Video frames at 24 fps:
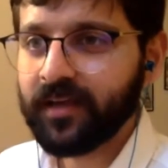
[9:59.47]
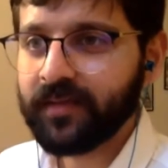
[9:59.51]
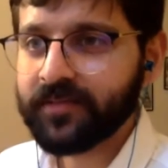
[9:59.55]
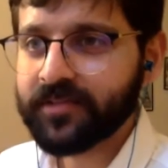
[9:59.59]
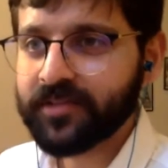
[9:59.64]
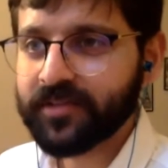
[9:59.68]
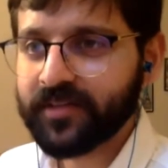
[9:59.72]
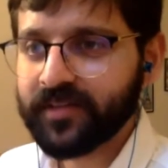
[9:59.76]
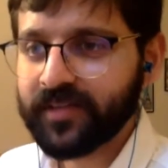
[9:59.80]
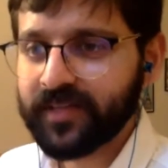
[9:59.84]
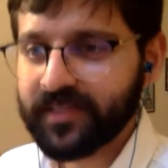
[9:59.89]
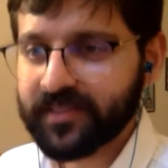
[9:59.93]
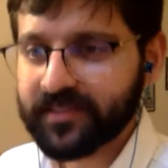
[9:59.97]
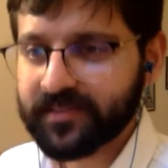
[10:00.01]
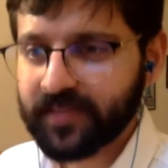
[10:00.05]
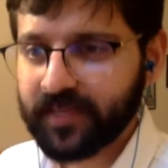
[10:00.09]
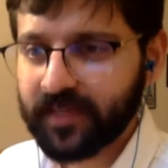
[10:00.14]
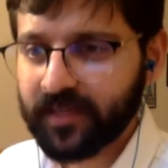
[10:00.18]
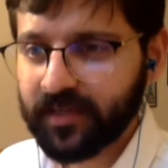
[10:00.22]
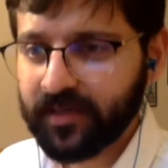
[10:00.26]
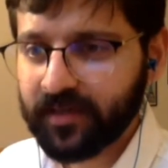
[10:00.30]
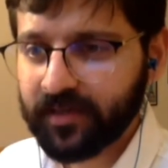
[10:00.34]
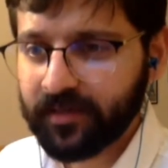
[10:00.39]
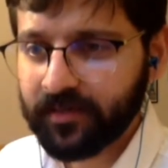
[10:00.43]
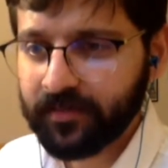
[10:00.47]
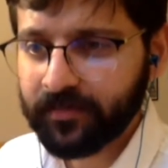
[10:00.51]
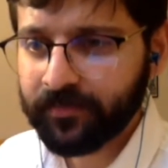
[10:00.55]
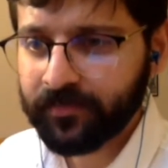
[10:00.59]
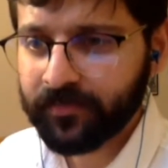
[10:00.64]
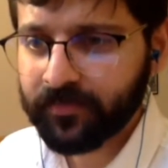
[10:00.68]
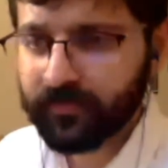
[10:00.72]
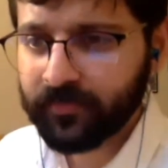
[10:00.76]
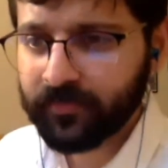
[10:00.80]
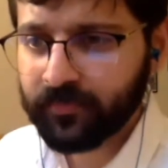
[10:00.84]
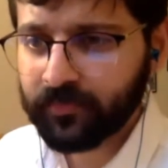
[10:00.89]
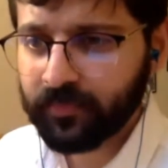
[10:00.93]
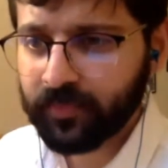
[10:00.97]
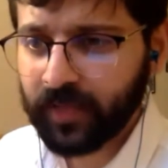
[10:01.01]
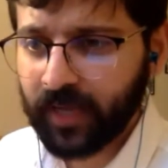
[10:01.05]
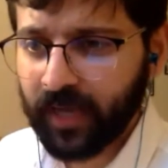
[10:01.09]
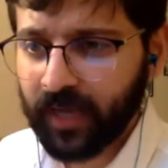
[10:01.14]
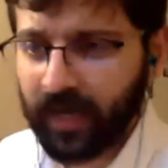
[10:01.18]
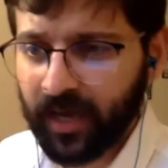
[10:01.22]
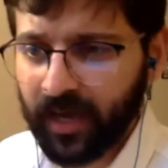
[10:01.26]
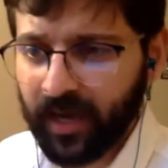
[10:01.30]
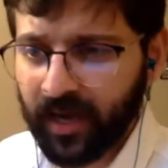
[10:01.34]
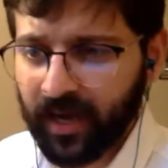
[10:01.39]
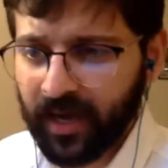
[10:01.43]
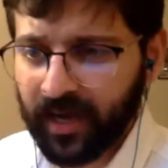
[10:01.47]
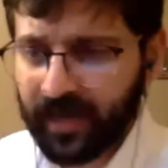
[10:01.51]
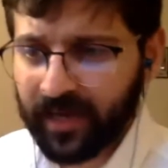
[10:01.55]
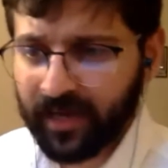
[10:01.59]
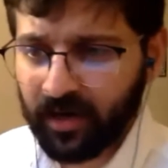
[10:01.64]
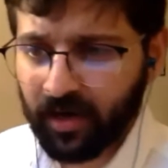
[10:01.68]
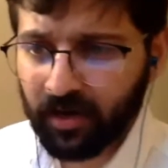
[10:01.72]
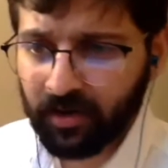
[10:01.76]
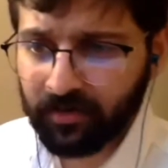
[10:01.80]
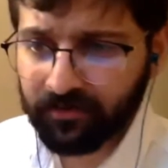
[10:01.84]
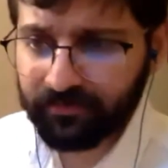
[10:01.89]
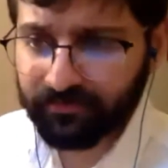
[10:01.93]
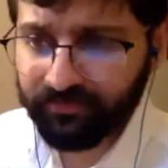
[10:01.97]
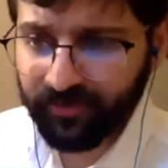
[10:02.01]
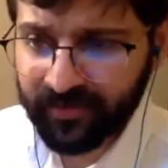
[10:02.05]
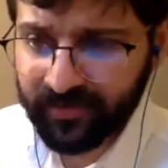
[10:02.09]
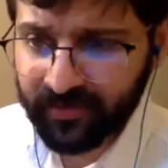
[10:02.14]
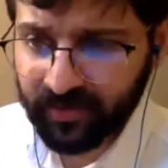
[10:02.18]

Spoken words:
during this. I can't find the